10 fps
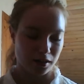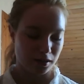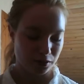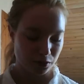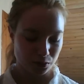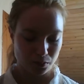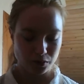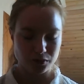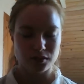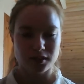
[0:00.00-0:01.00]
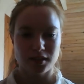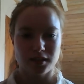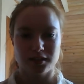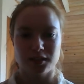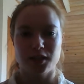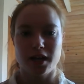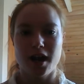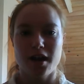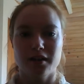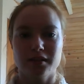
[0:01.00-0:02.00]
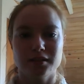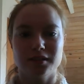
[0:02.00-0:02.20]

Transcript: You're supposed to sit on a chair